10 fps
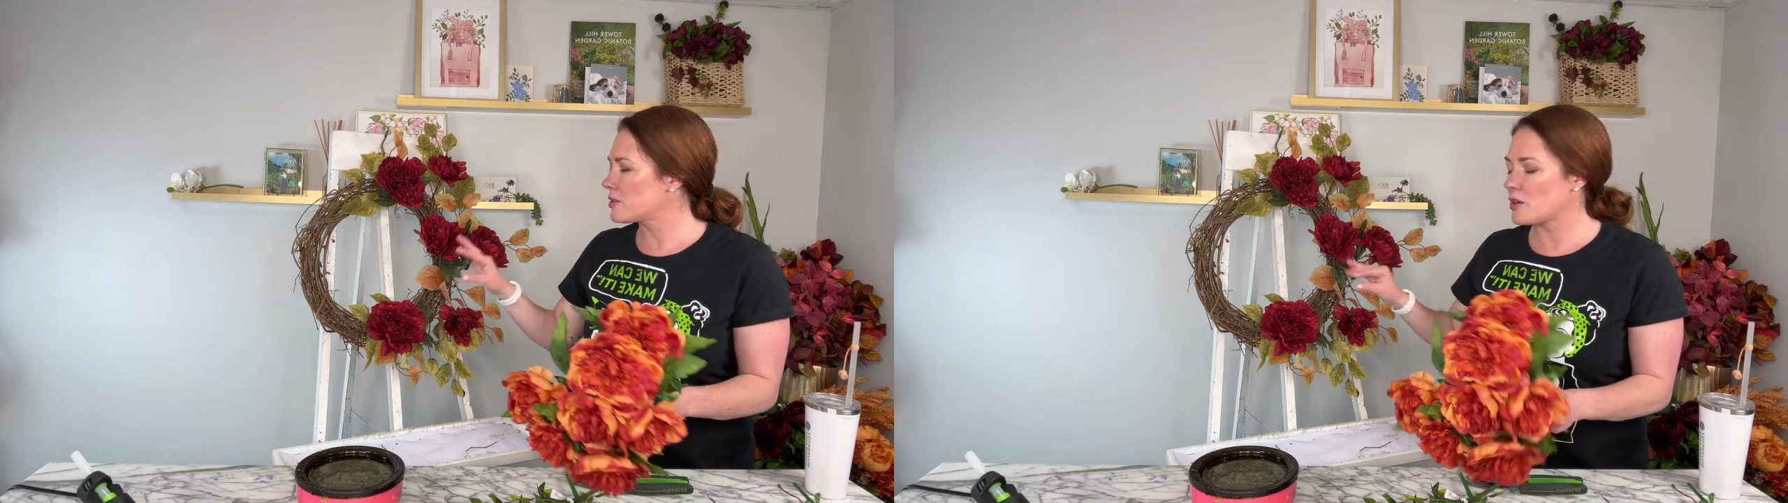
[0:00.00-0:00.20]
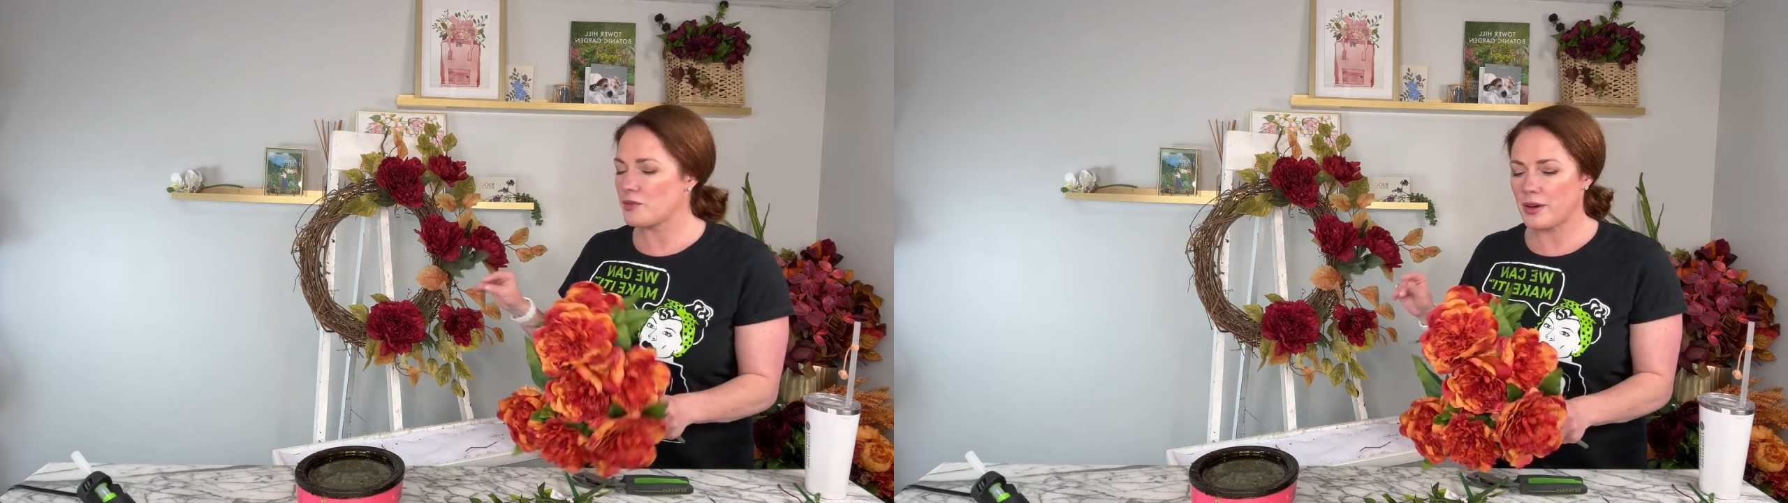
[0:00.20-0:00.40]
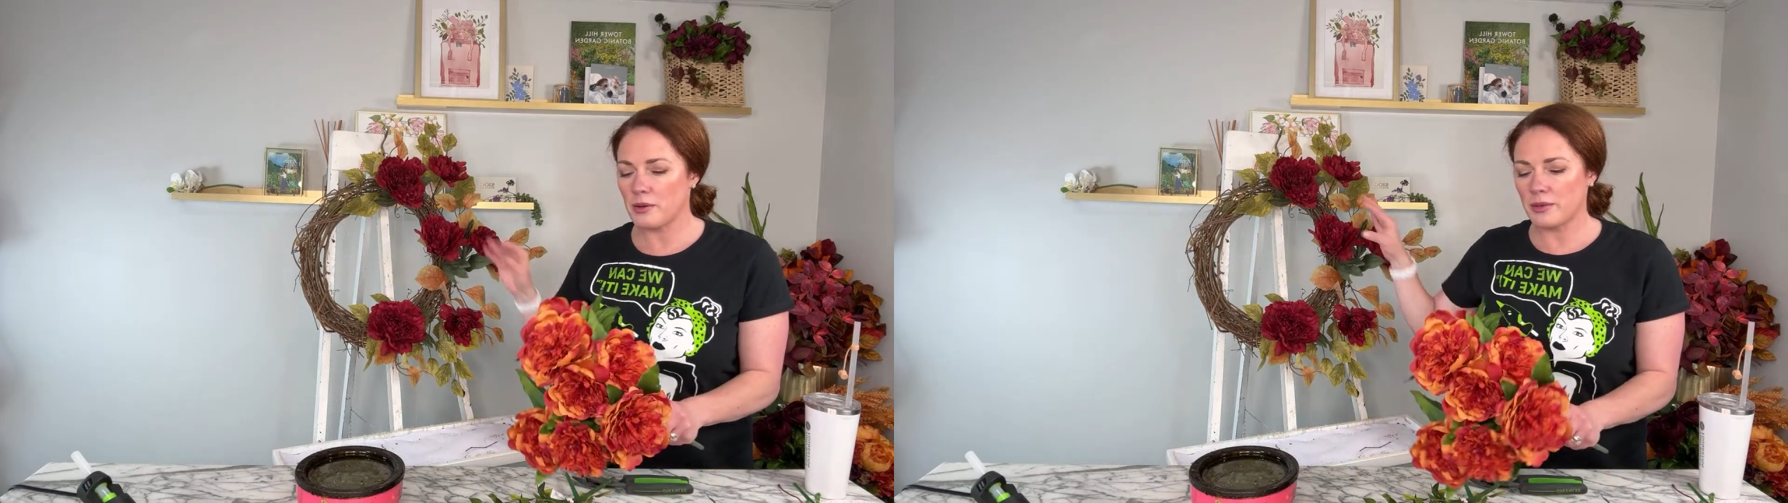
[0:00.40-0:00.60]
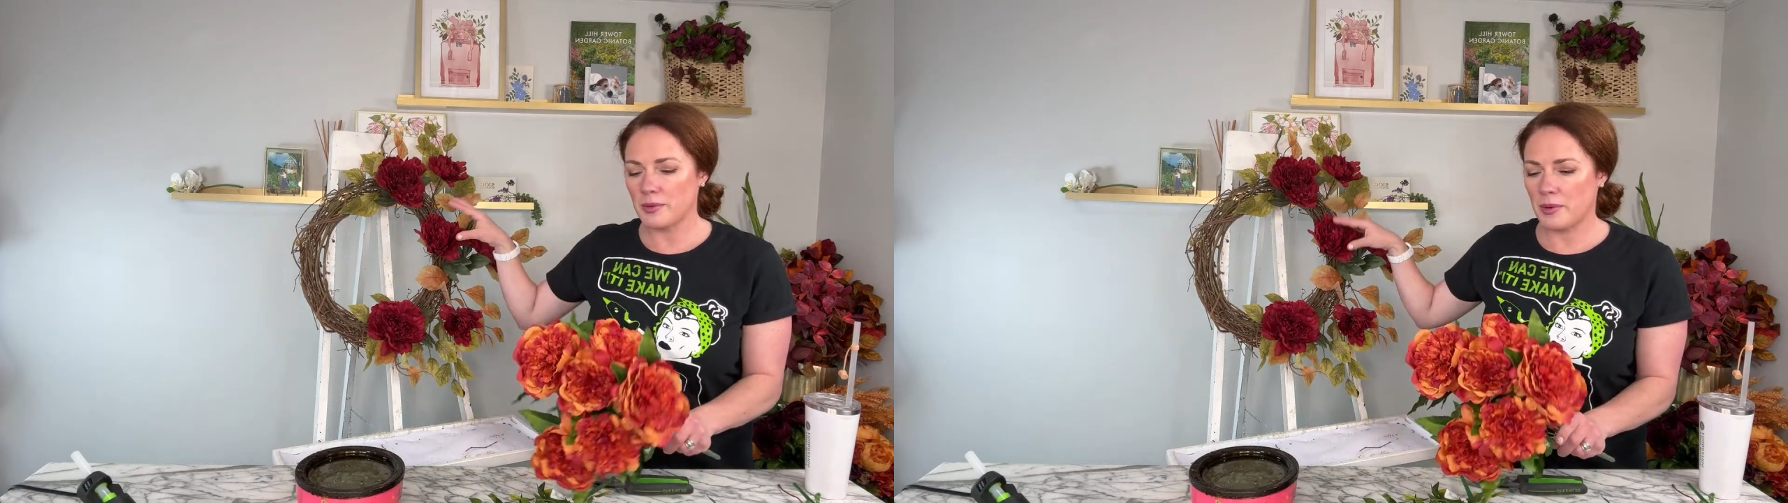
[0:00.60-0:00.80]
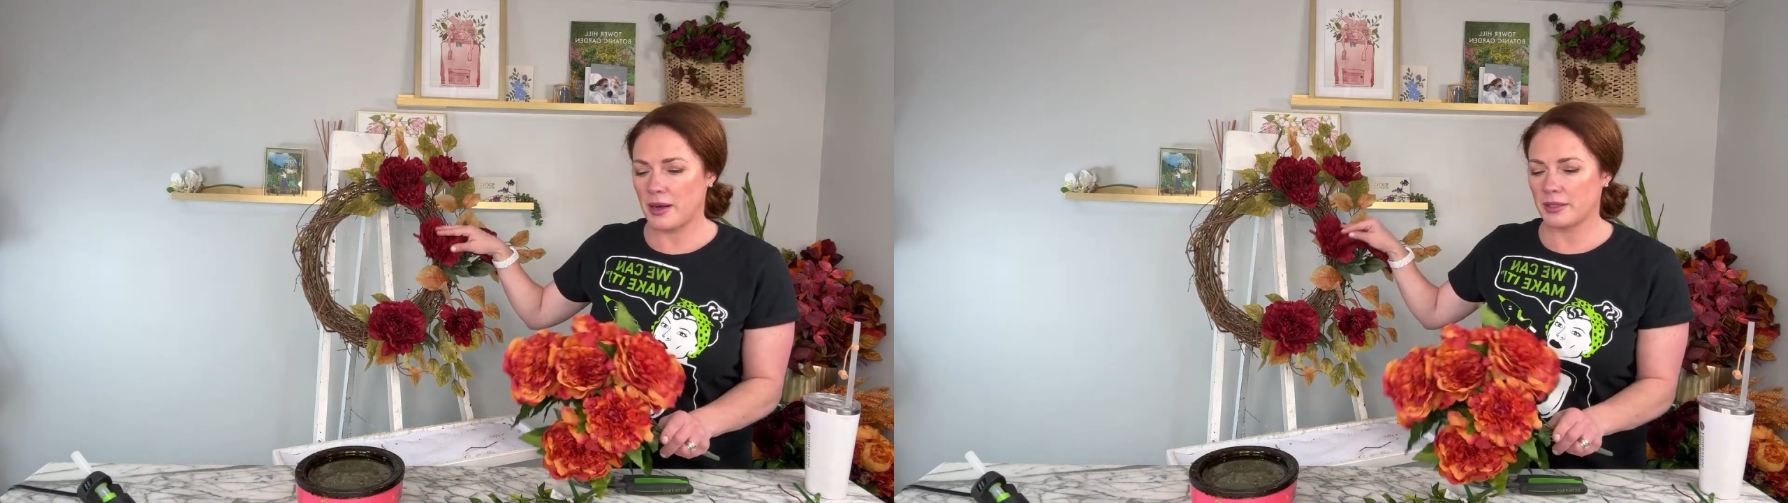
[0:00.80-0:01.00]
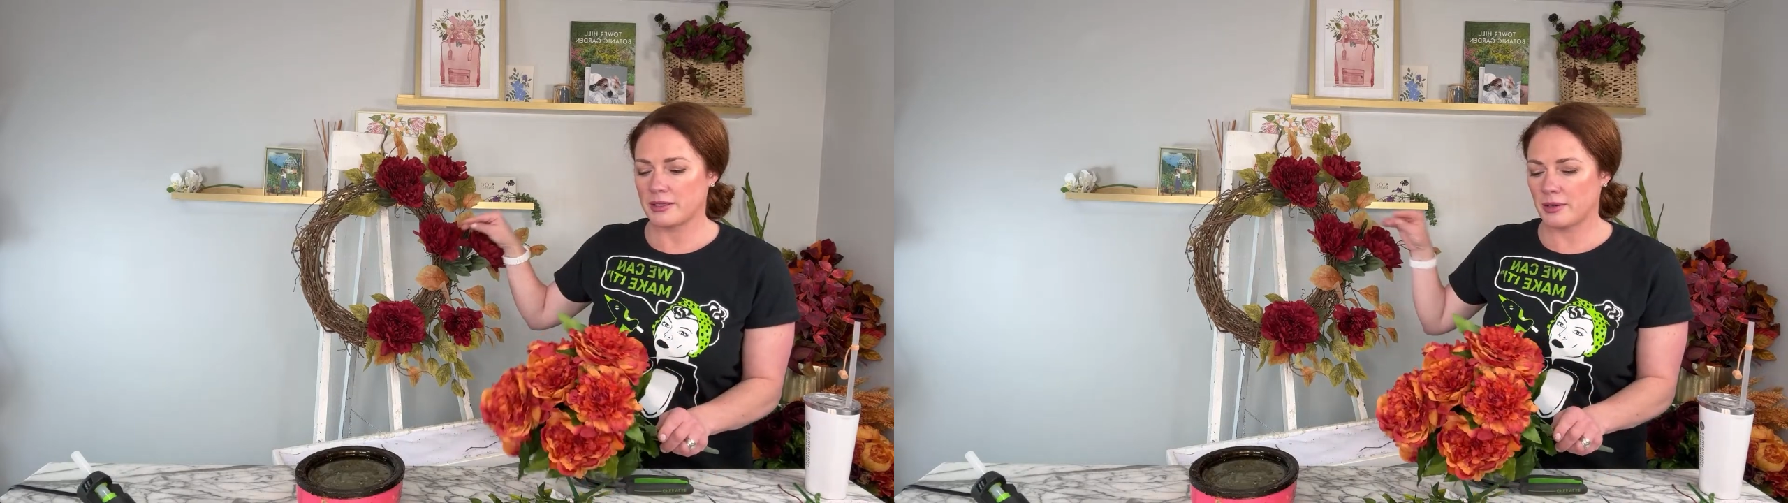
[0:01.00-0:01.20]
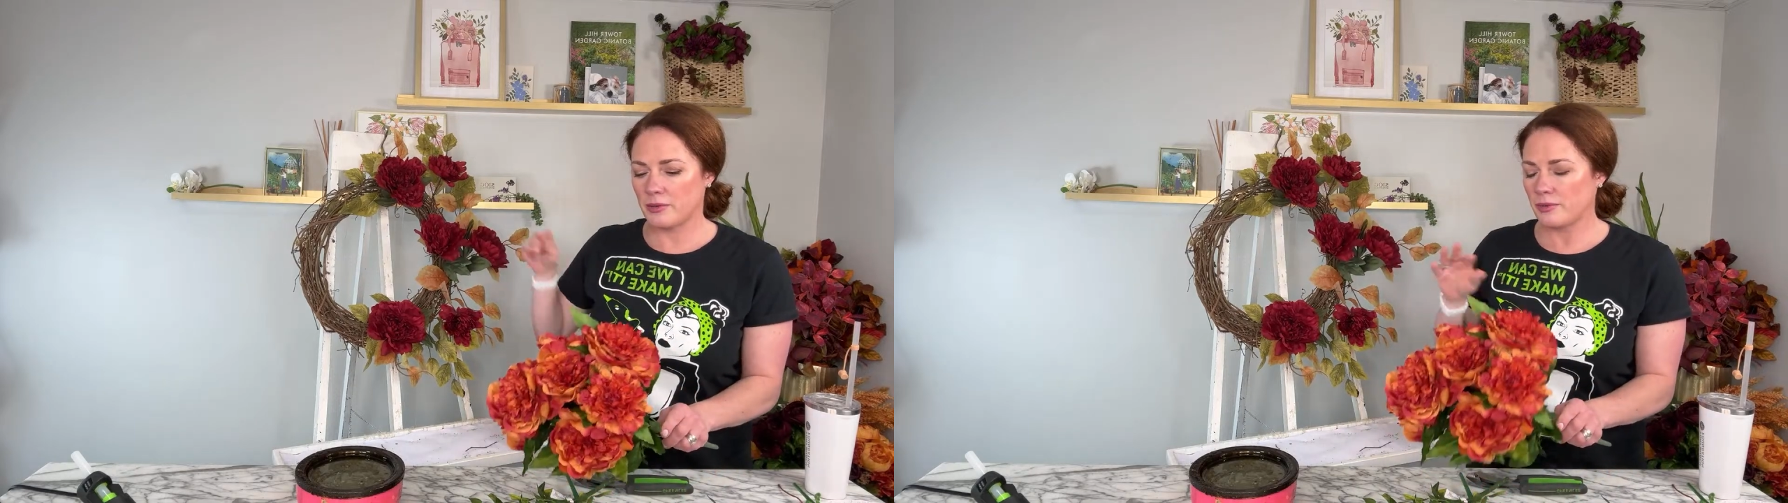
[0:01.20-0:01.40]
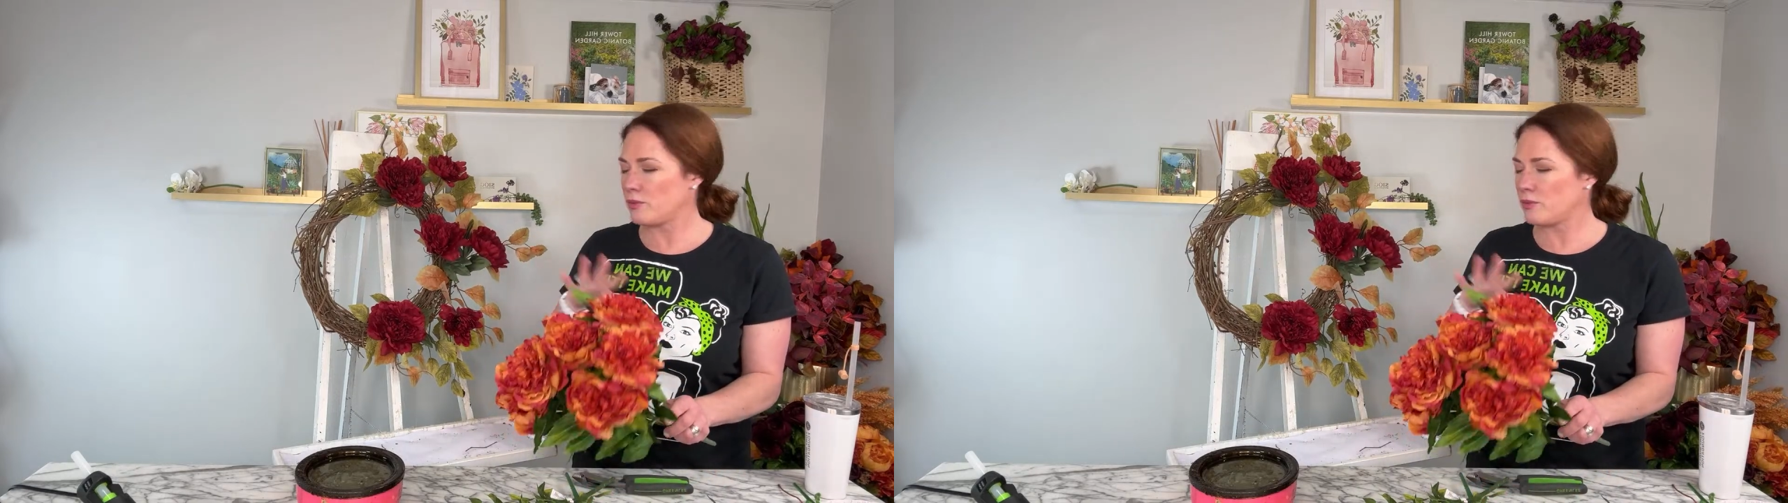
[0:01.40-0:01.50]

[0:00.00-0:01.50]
far the products that